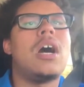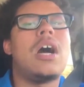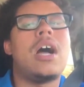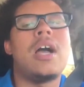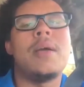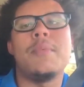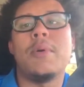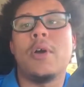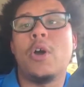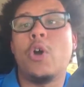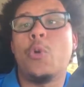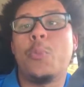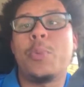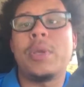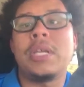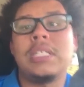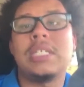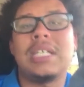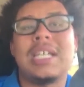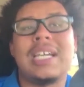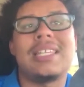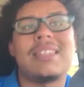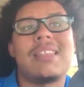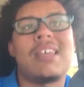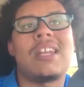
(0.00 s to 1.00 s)
I'm hoping
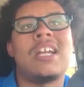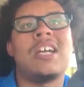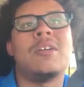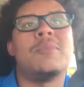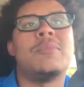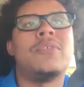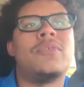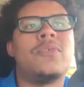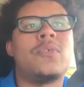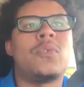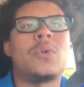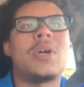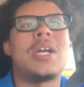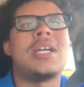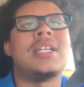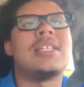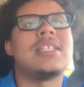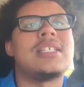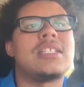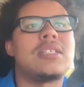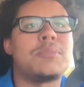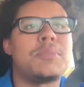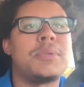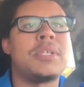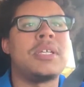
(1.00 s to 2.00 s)
to get that out before I
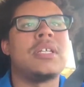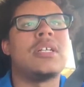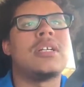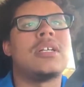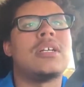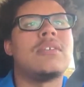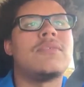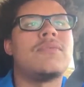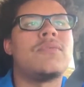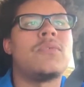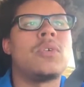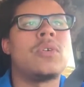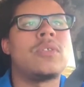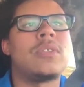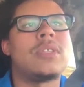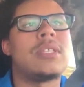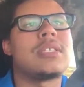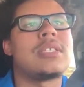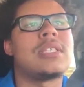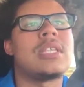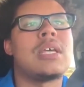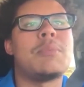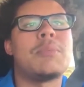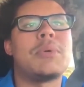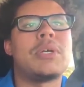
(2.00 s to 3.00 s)
disappear for the
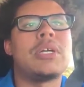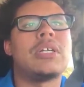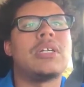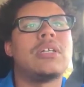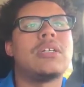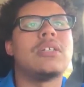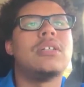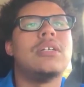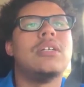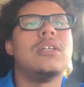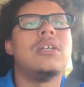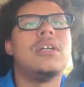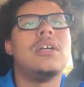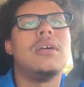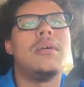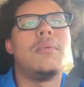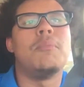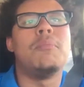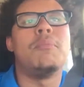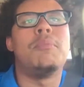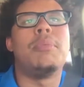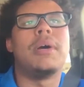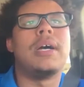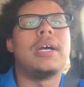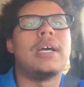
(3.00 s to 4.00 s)
summer.
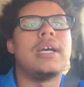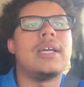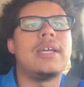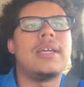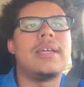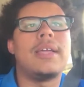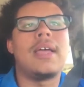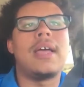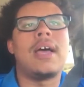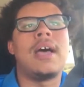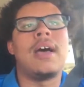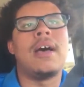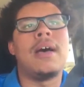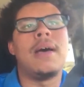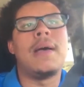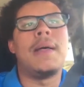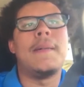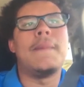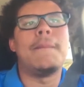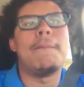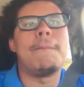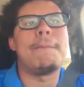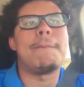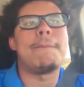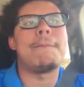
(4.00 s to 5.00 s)
But
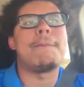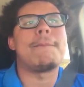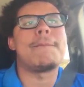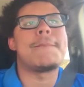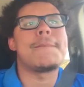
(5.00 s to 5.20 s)
um,